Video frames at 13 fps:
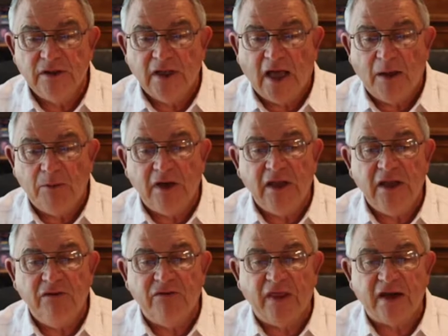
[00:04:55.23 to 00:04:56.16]
I
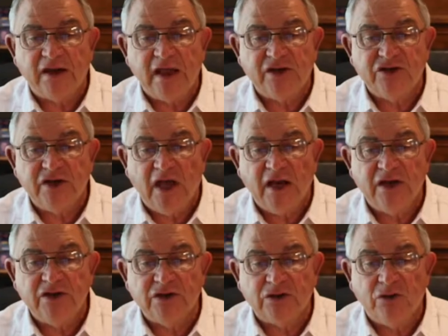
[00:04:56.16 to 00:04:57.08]
believe that
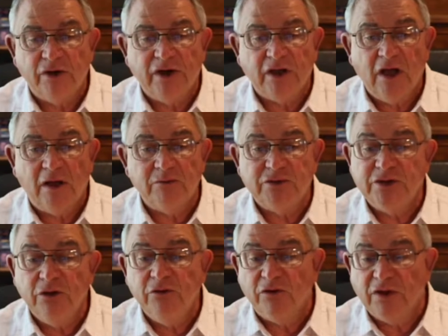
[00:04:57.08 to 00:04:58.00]
challenge is going to come
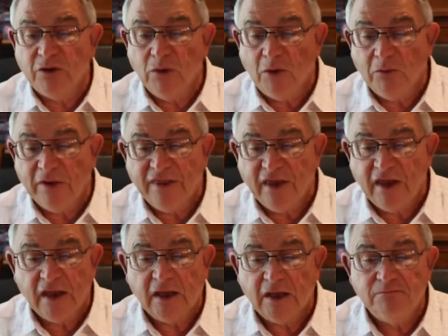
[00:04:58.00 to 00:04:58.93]
sooner than what we
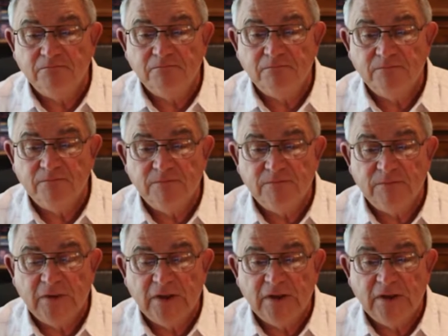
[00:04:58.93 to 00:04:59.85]
think.
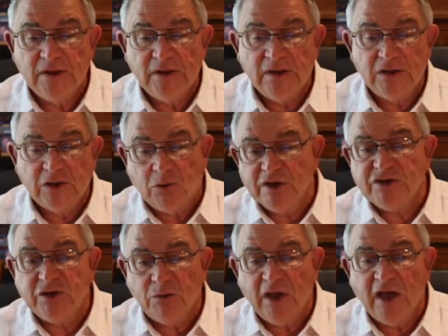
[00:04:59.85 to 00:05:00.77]
The
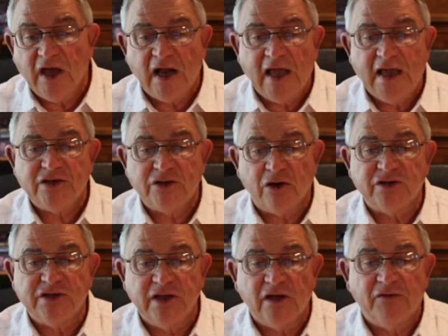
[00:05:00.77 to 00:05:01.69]
question we got to ask
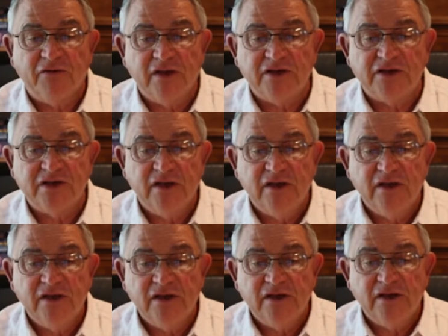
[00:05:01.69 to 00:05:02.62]
ourselves is,
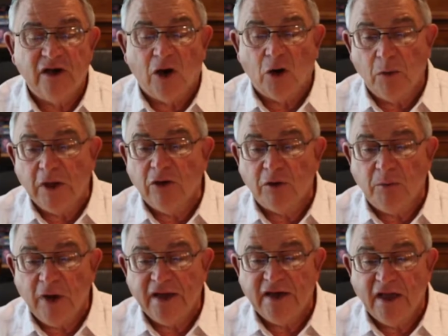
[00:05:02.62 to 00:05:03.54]
are we going to
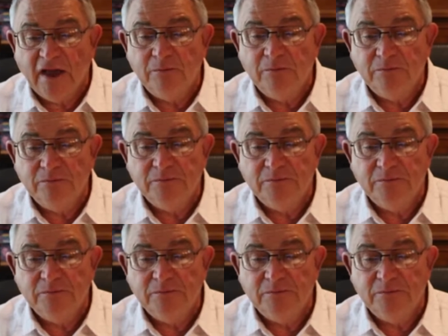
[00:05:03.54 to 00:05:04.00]
play dumb?